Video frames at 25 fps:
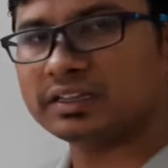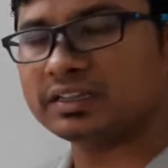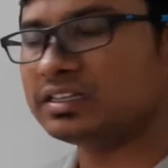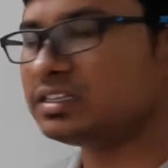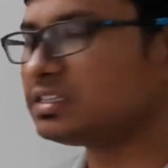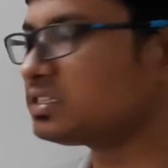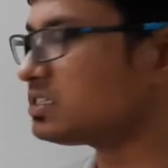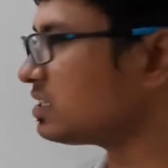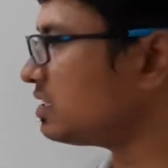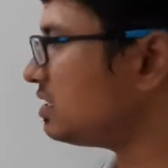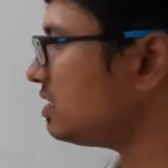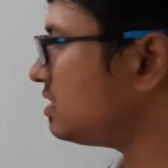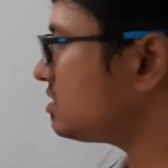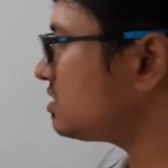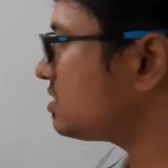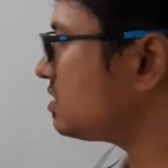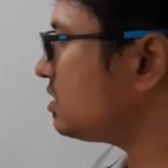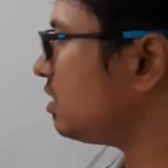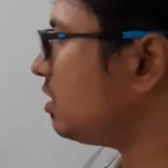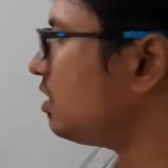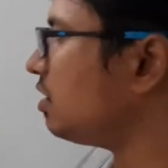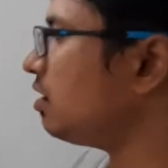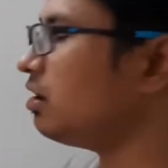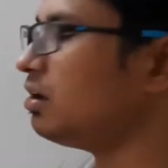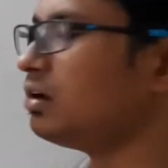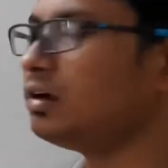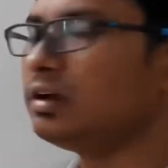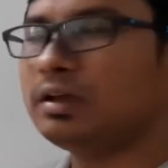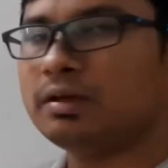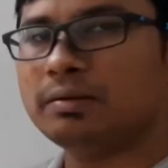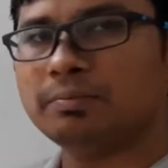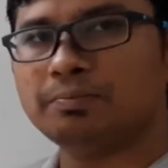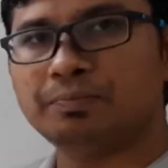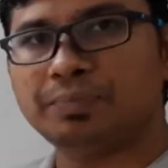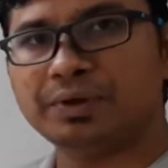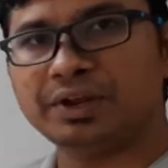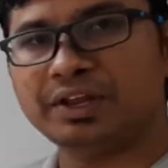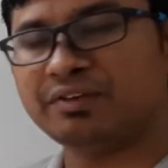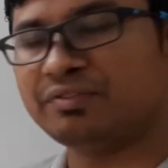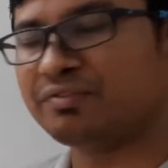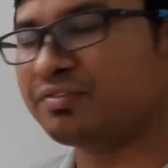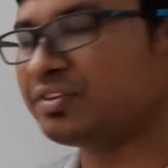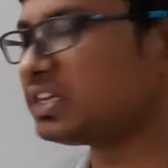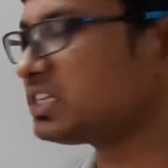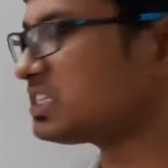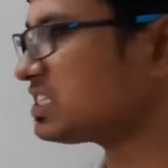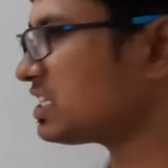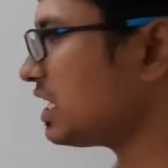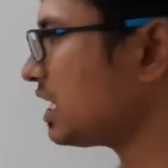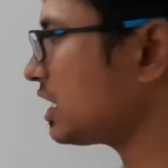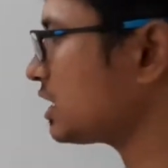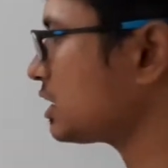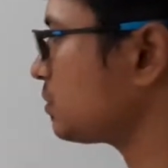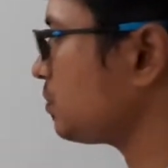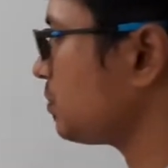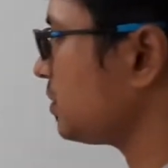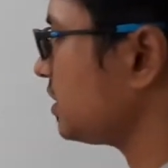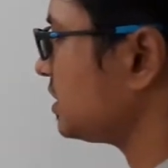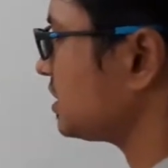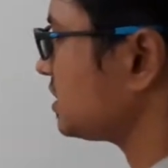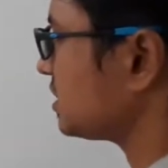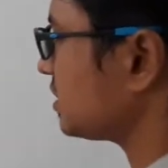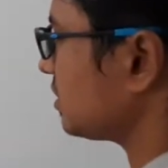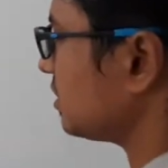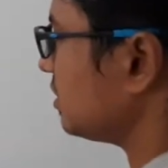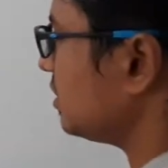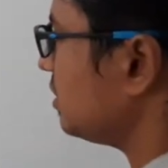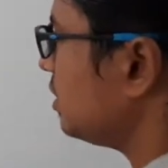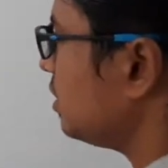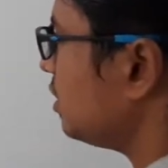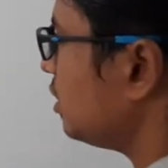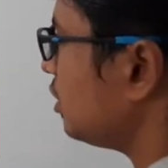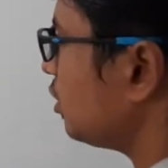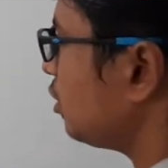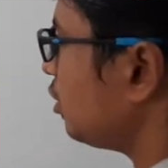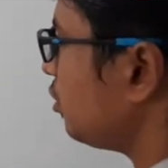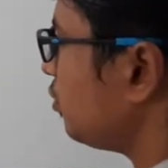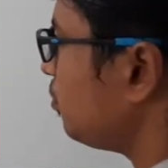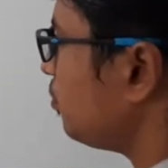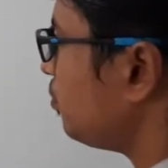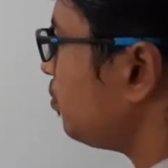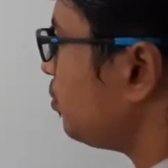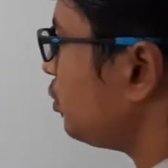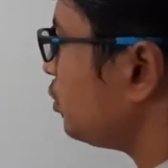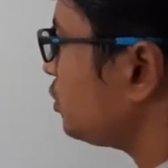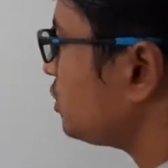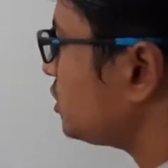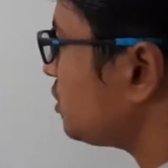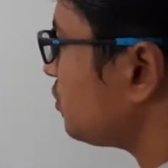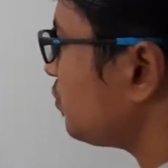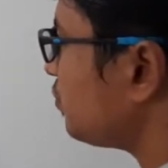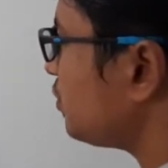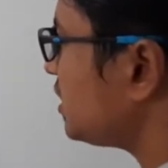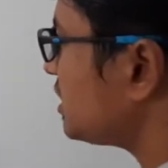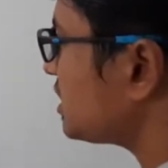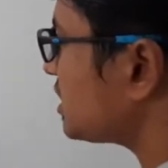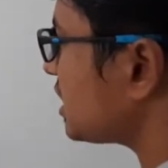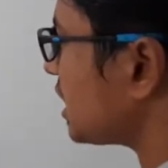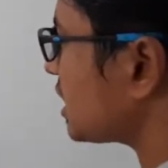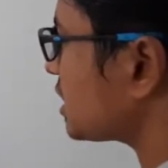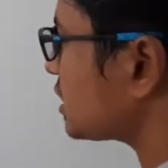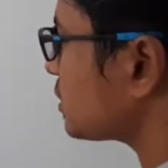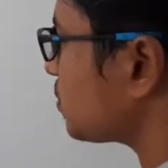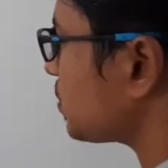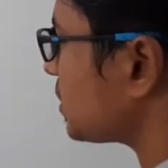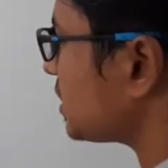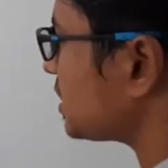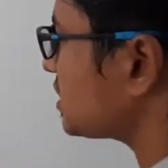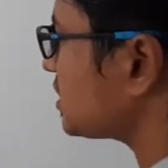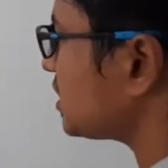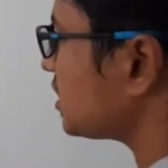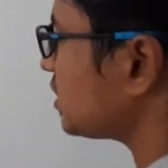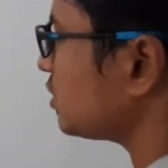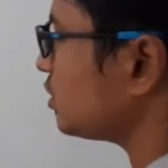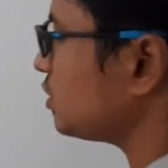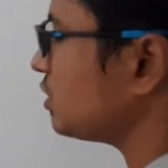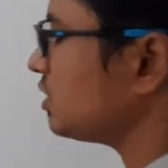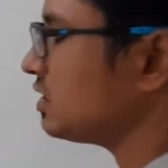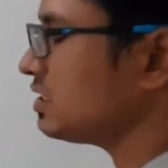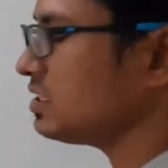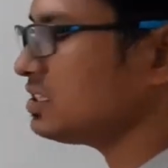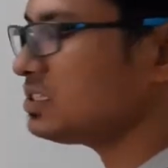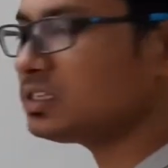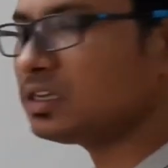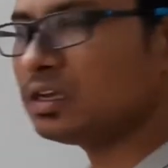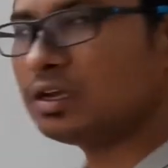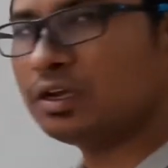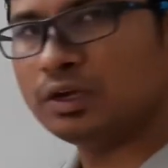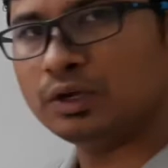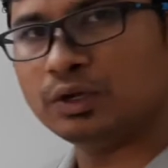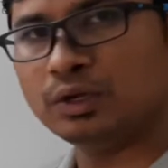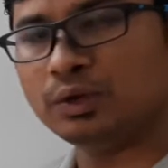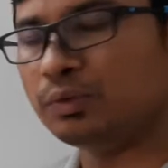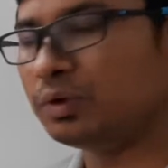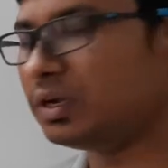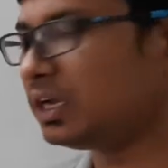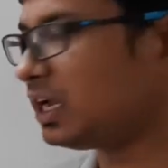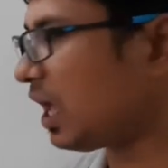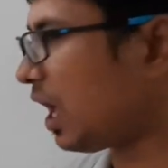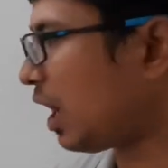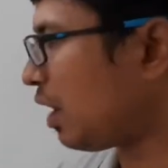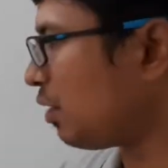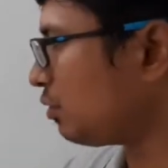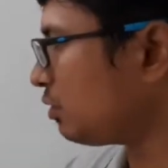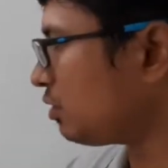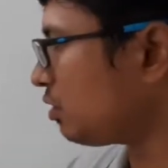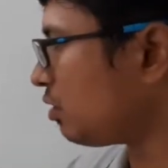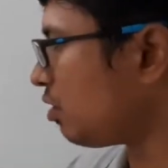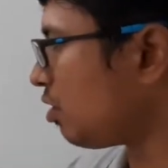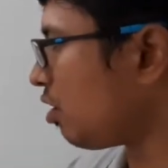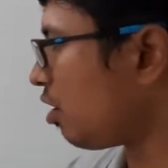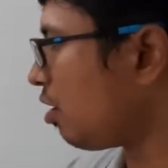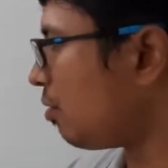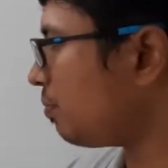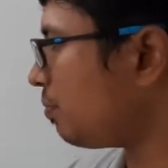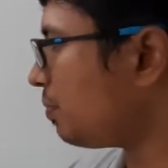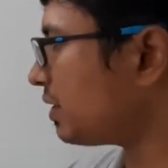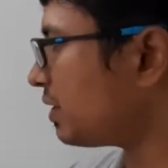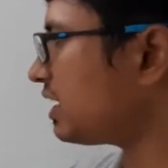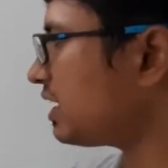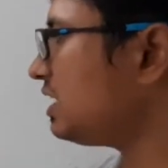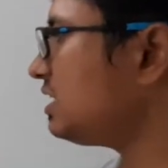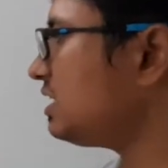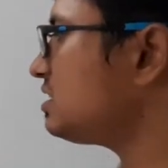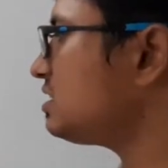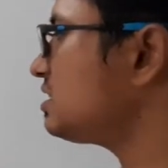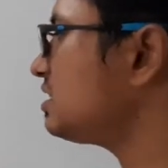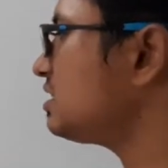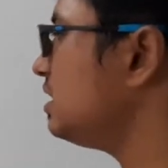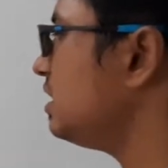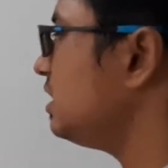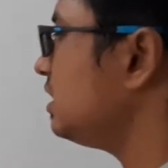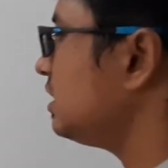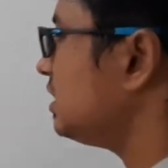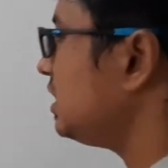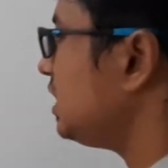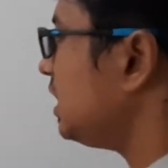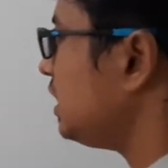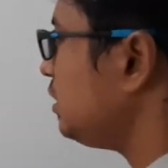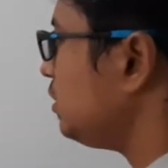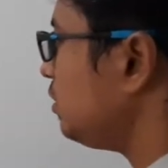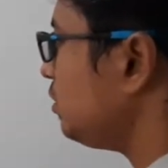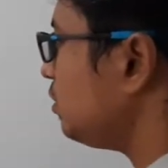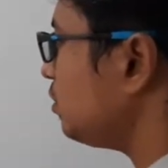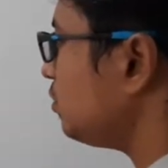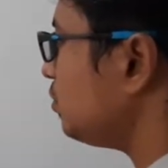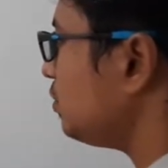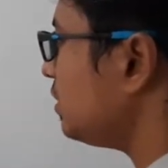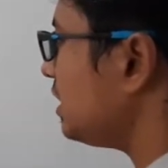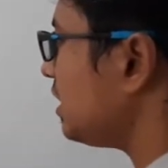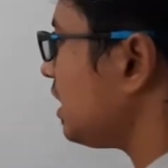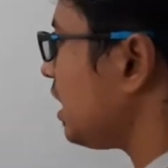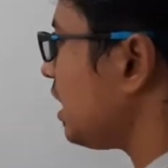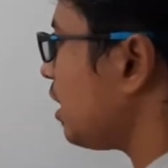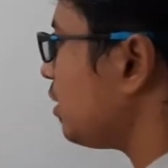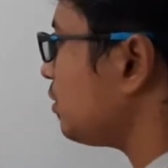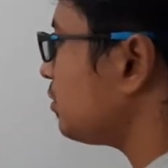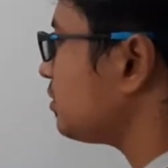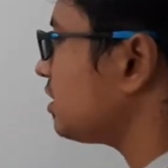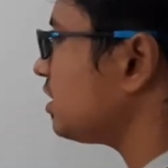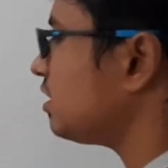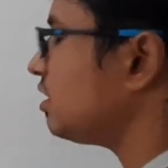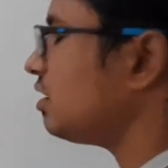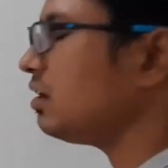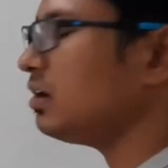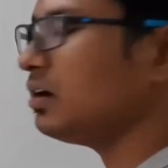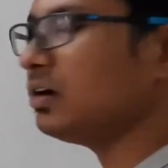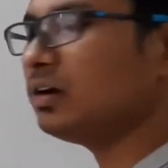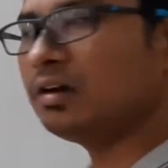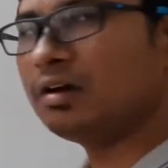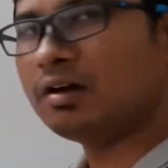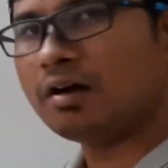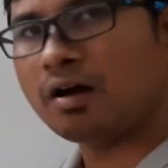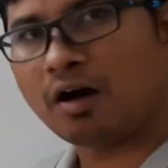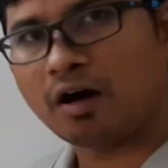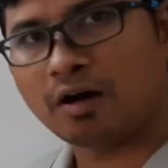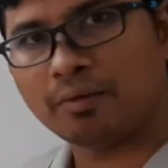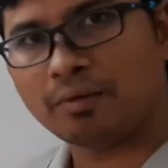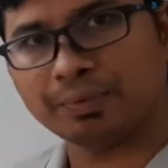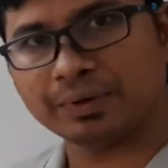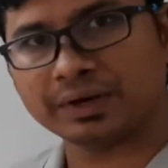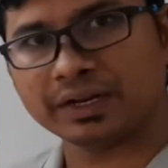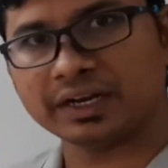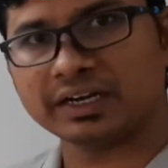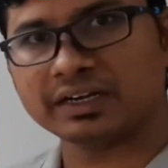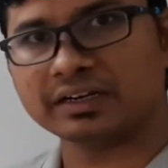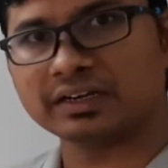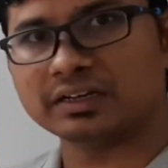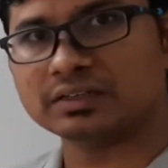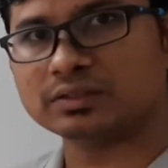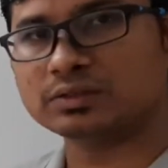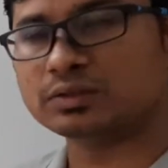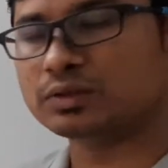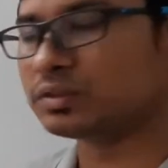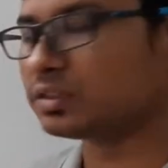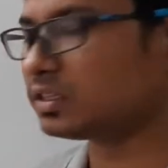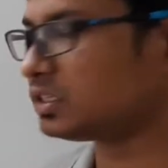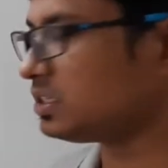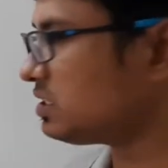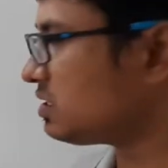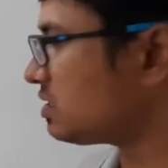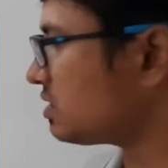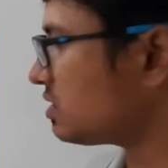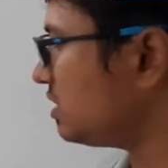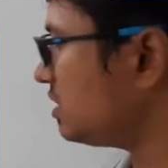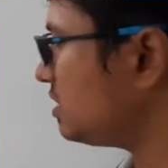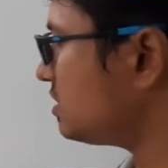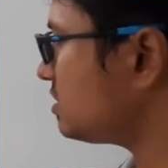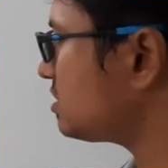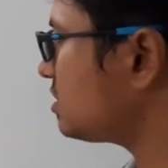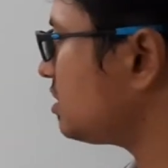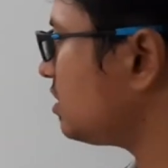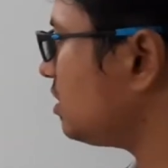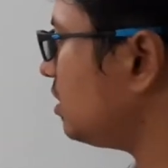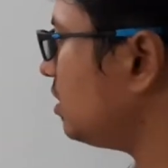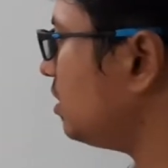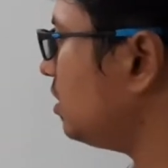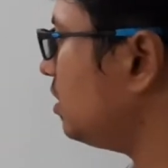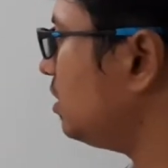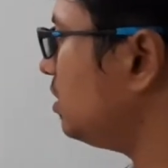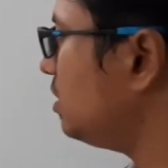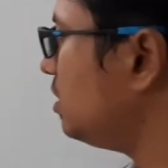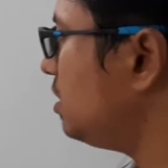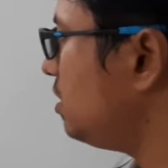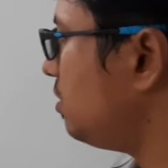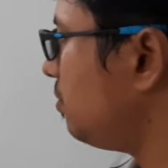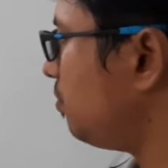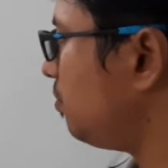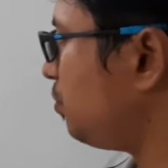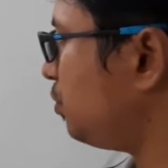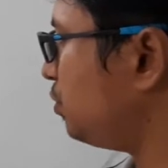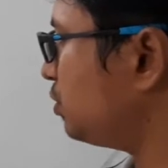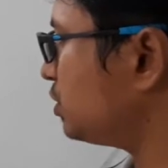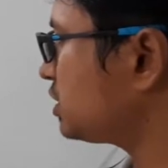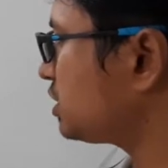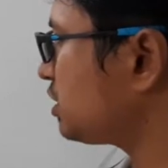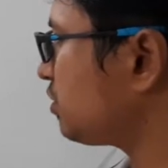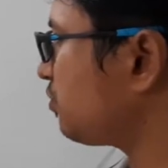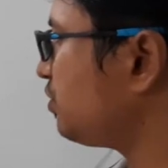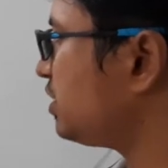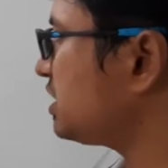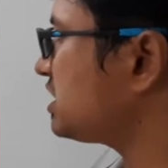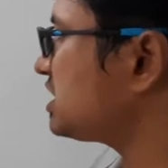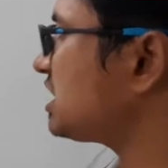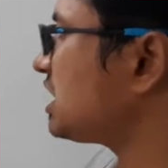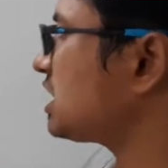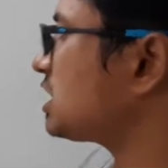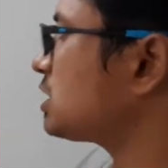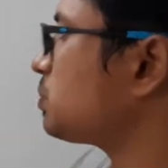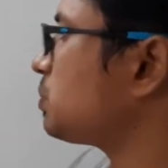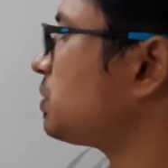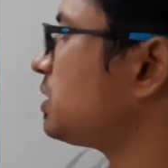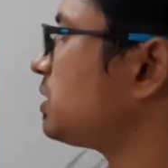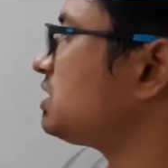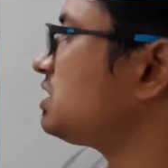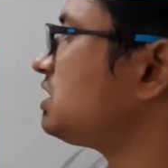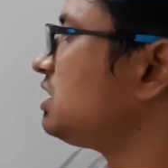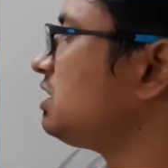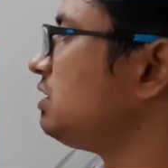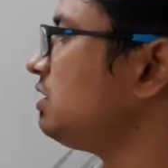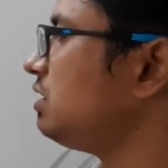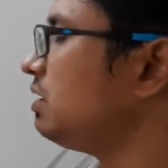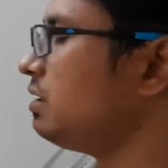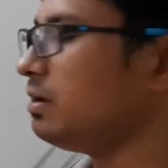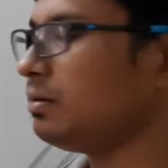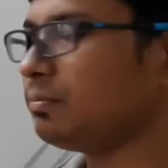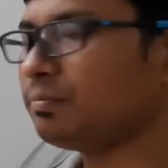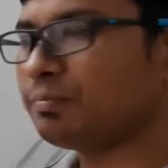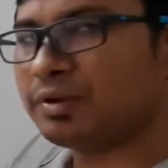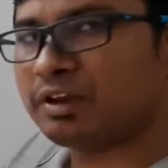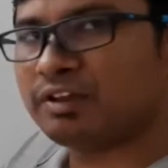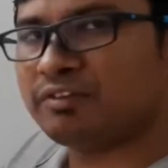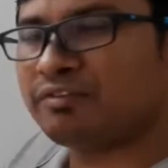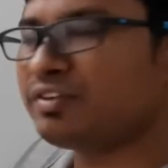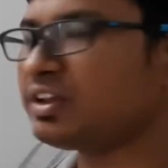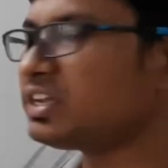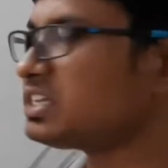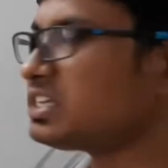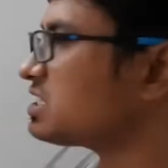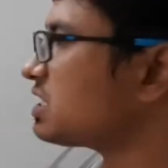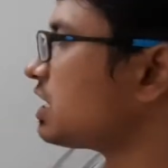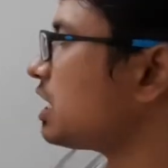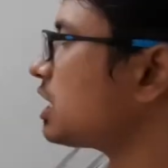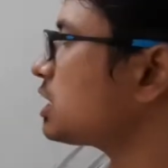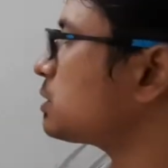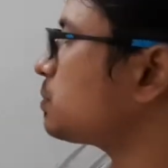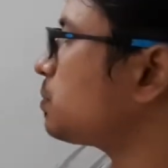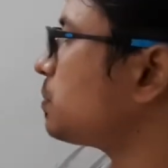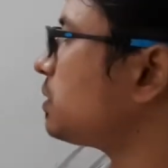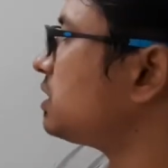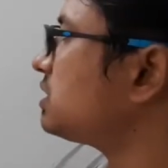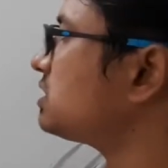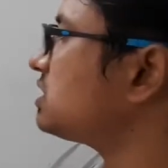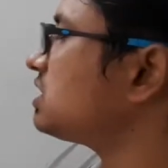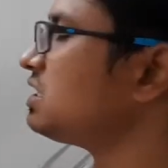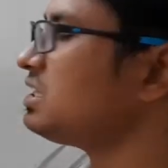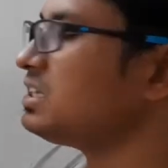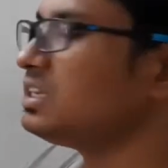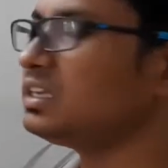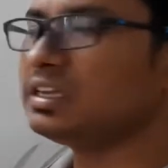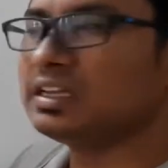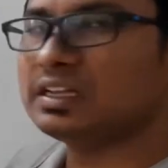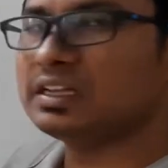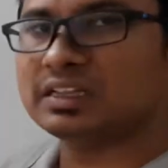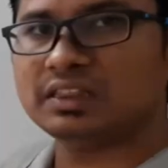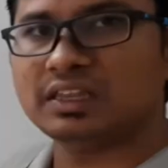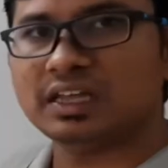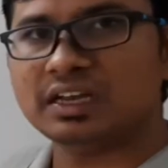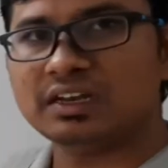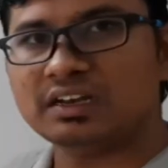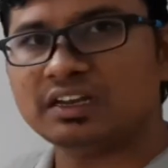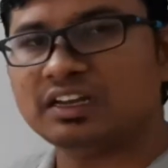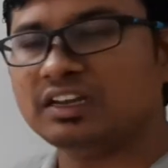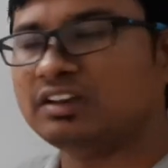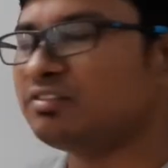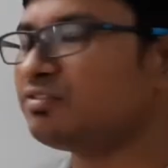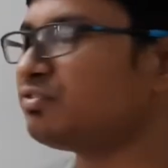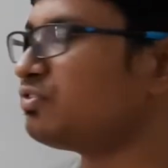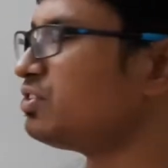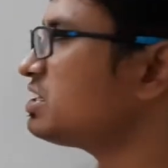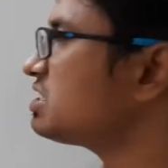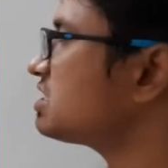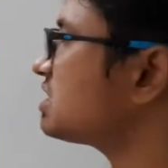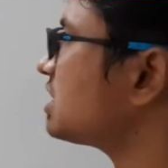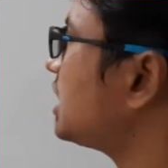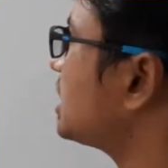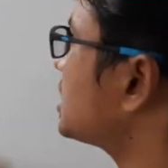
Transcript: This is the prefix expression. Now postfix expression is you will have the operands, then you will have the operator. So this is the postfix expression, prefix expression, then infix